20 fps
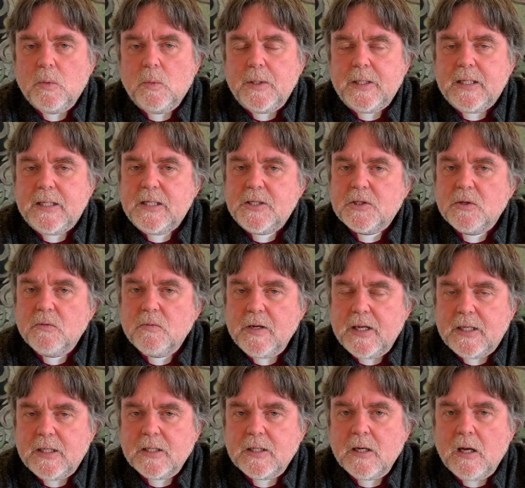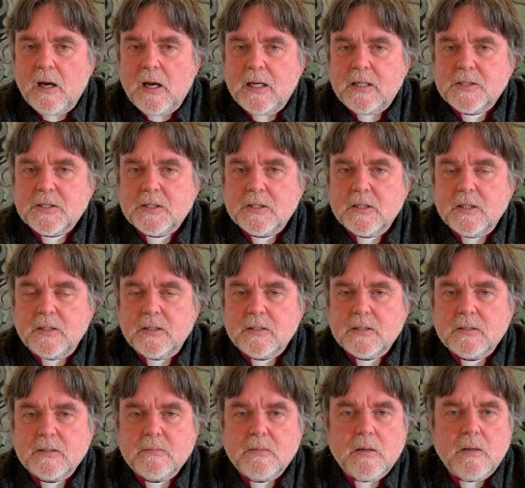We need to recognize
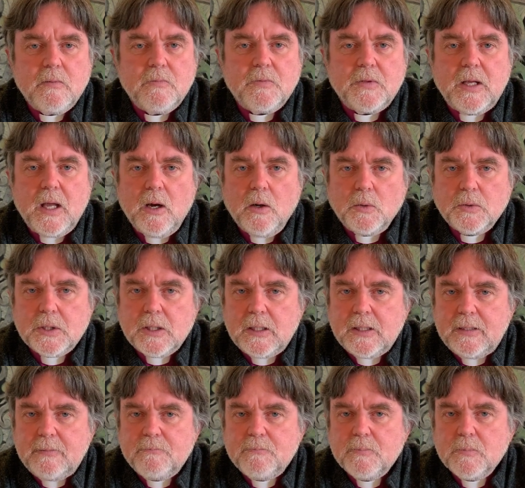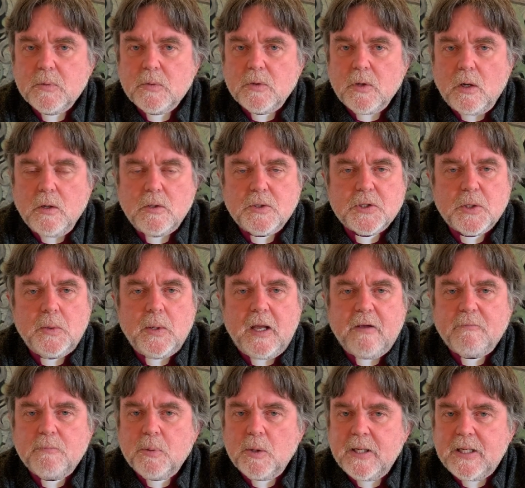that the elderly, those who
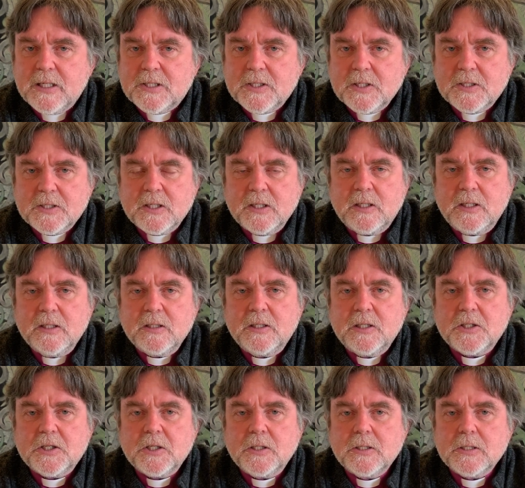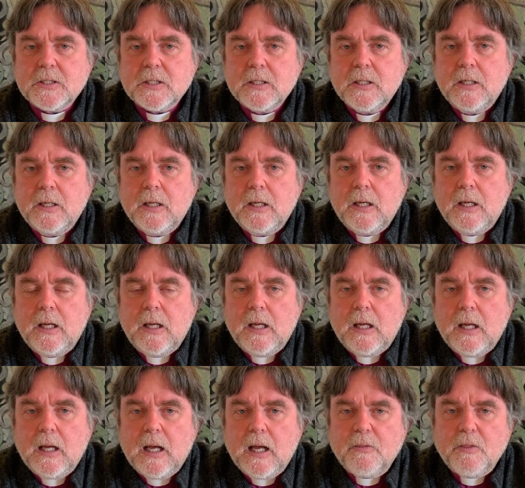have pre existing conditions,
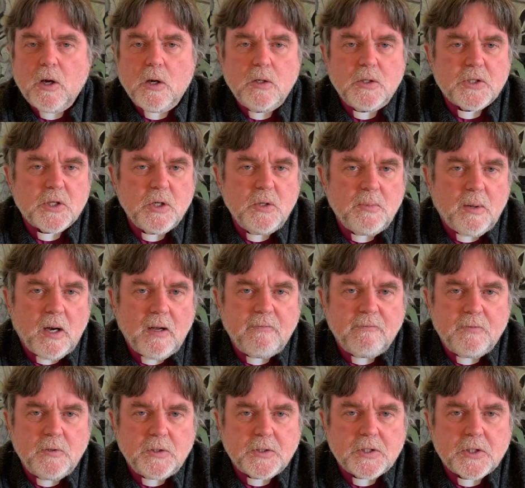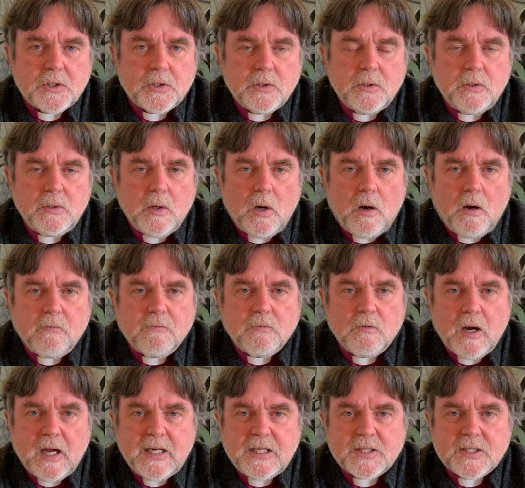are those who, by virtue of
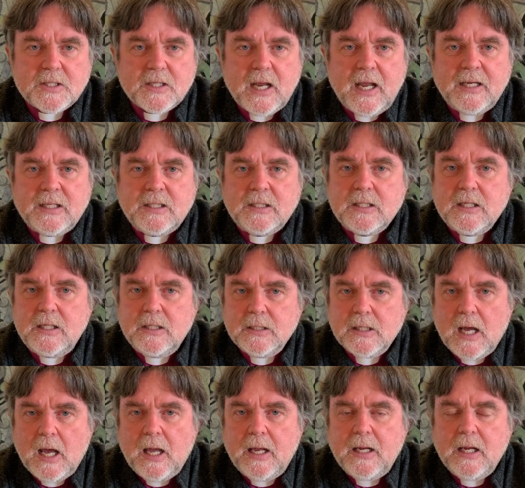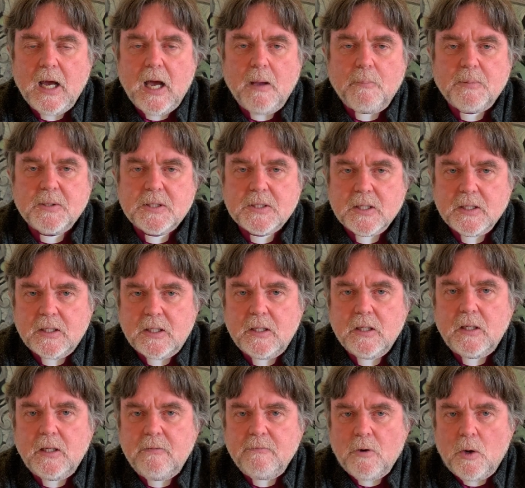race and DNA, are
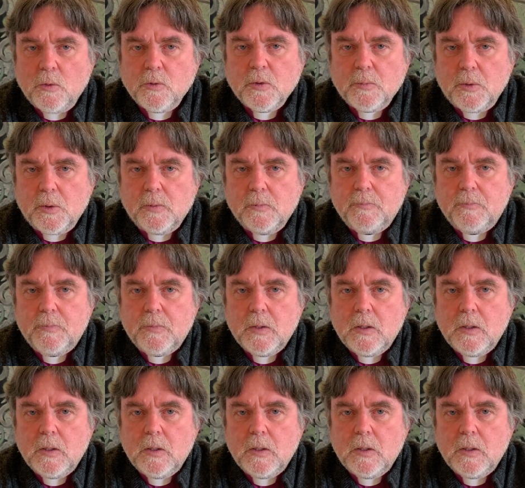particularly vulnerable.